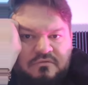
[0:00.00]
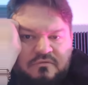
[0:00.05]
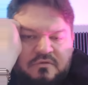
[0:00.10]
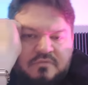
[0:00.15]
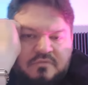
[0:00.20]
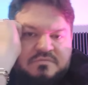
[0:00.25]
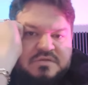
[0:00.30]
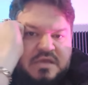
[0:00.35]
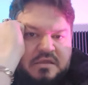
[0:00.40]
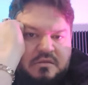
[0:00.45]

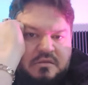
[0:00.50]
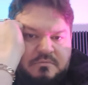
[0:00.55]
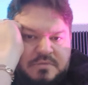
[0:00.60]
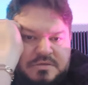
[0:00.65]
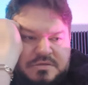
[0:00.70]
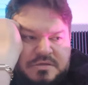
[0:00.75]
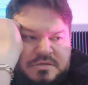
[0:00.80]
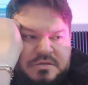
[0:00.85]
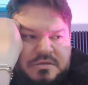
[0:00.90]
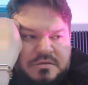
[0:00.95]
from Taylor,
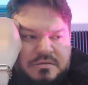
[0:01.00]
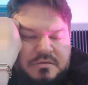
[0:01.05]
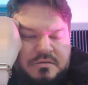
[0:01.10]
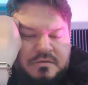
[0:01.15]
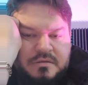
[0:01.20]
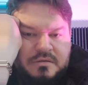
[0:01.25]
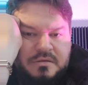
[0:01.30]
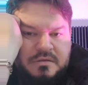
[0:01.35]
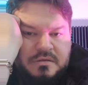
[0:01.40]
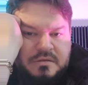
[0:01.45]
Michigan,
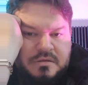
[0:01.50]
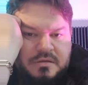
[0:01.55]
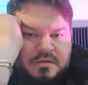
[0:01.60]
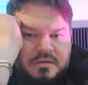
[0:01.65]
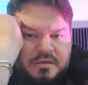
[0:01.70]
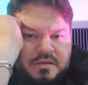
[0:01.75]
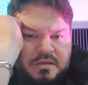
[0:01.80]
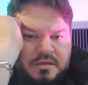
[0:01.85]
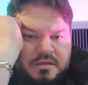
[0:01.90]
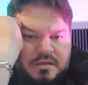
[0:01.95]

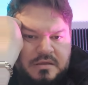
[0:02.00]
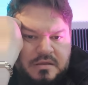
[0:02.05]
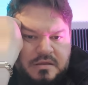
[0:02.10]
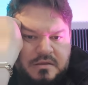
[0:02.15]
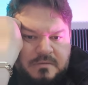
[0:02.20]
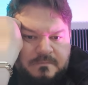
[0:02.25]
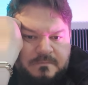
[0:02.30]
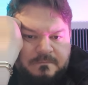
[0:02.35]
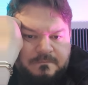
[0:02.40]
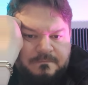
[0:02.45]
and
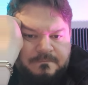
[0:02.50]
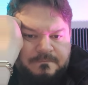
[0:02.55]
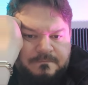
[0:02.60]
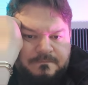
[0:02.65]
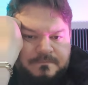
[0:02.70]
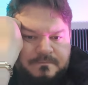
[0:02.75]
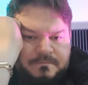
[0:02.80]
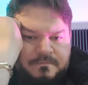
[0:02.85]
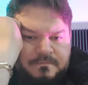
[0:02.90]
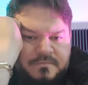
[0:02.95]

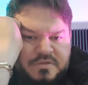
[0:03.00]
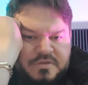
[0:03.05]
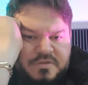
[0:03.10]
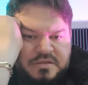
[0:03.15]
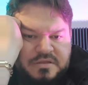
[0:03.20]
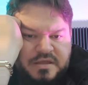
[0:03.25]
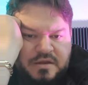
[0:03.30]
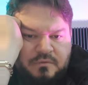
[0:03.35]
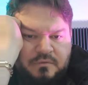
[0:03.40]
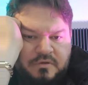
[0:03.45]
there's a
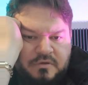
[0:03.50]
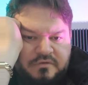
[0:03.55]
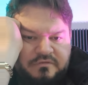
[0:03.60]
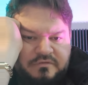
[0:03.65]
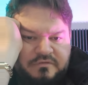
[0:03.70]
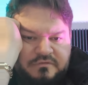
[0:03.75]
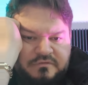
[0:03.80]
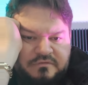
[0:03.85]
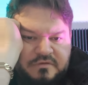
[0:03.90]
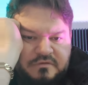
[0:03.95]
lot of weird
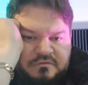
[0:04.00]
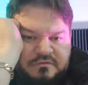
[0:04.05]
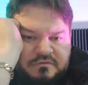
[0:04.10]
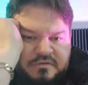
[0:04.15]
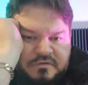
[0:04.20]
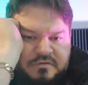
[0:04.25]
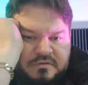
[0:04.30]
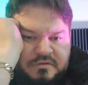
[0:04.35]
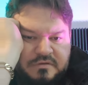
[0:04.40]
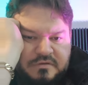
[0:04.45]
stuff that goes
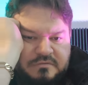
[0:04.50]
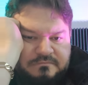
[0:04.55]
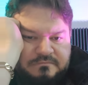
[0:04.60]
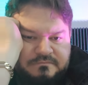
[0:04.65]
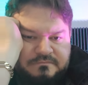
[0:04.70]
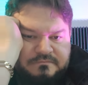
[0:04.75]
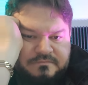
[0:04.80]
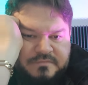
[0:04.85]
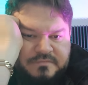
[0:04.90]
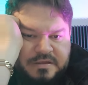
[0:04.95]
on there,
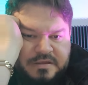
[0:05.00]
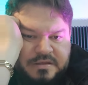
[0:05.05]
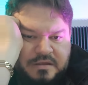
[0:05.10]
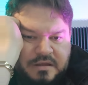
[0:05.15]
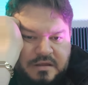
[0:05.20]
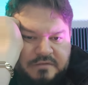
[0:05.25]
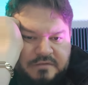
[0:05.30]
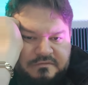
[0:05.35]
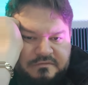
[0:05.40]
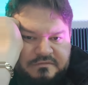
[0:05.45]
like
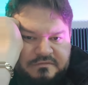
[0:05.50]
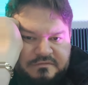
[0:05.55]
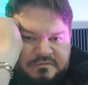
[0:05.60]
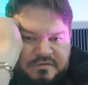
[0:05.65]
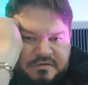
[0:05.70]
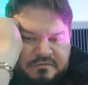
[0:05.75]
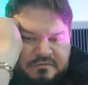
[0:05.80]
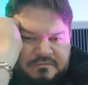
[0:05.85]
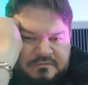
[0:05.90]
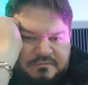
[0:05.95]
haunted
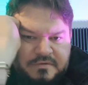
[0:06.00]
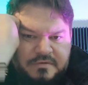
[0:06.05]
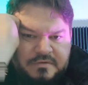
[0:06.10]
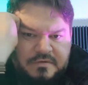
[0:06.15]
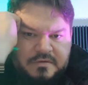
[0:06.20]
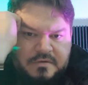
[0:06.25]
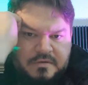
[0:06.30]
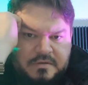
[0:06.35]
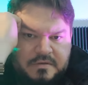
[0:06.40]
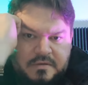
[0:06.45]
stuff,
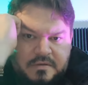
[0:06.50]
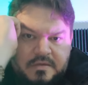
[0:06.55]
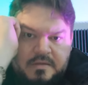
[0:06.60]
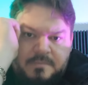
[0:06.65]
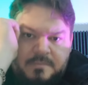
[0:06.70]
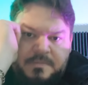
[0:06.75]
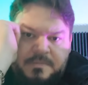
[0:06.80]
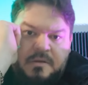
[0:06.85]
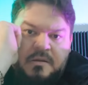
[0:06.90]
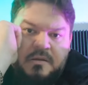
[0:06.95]
and
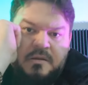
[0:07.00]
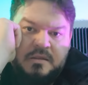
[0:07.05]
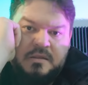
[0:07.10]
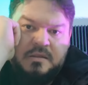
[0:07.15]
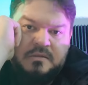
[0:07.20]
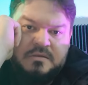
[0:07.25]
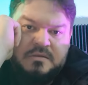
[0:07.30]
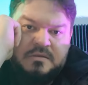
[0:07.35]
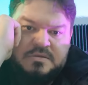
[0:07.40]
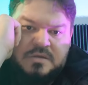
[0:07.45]
apparently
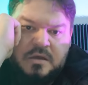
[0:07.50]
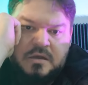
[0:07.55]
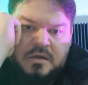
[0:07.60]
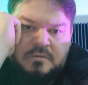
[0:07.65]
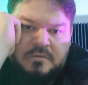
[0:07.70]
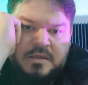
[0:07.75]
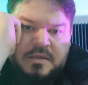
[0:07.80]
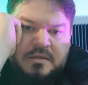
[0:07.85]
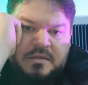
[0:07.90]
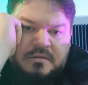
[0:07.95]
there's
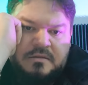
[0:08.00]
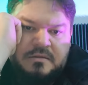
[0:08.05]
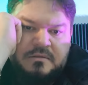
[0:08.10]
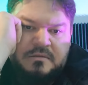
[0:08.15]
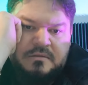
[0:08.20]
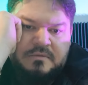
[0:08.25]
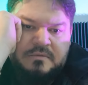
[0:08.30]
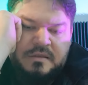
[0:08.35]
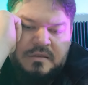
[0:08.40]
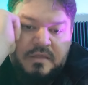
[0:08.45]
Dogman
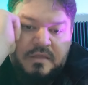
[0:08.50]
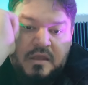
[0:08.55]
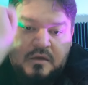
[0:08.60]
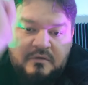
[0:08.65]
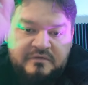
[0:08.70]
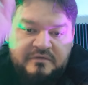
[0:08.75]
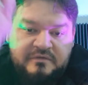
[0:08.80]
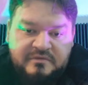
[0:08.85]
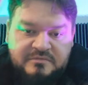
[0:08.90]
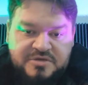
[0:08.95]
that they
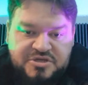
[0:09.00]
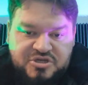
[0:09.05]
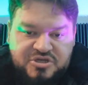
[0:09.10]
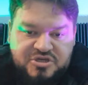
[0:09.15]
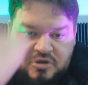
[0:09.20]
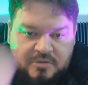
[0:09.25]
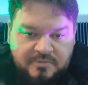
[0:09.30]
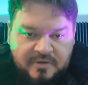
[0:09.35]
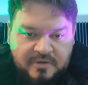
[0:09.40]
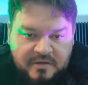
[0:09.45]
always seem to
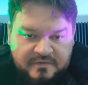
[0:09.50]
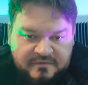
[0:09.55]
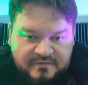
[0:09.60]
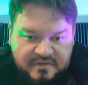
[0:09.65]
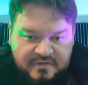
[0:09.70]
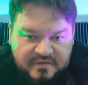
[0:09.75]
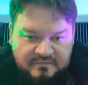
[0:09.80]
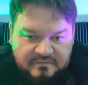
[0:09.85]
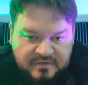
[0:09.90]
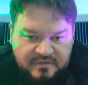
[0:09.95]
show up around the
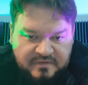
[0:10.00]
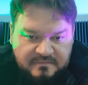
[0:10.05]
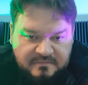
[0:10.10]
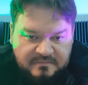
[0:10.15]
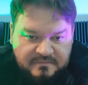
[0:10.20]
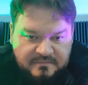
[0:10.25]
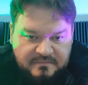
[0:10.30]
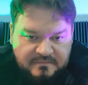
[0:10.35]
same time.